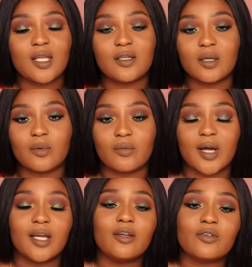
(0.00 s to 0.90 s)

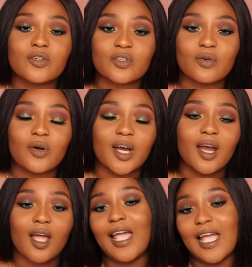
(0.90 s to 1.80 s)

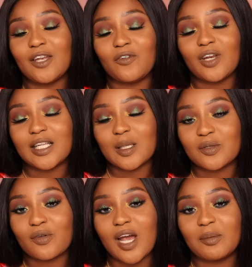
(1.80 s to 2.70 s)
_YOUKEYY_. And if you're not
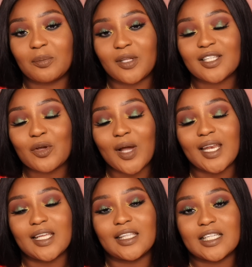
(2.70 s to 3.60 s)
subscribed, please go ahead
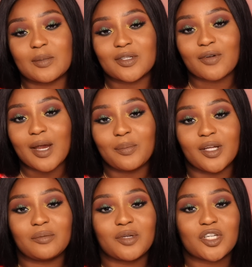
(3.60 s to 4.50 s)
and hit that subscribe
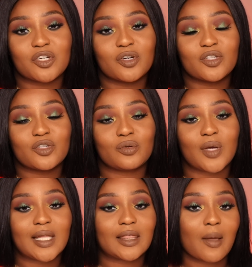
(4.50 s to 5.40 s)
button. Be sure to
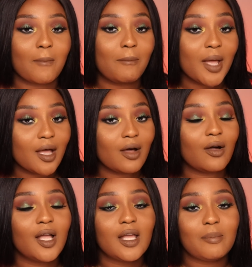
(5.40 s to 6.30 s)
hit the
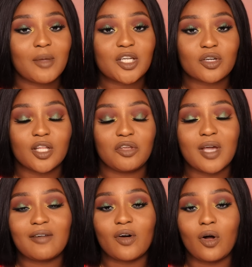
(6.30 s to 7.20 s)
bell. Make sure that you
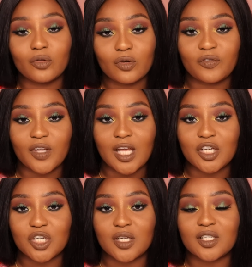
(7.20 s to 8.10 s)
have all
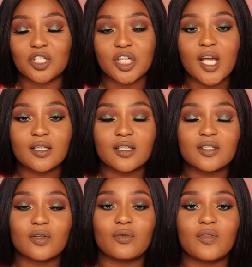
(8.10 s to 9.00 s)
notifications checked
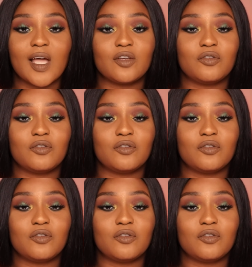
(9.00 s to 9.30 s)
so that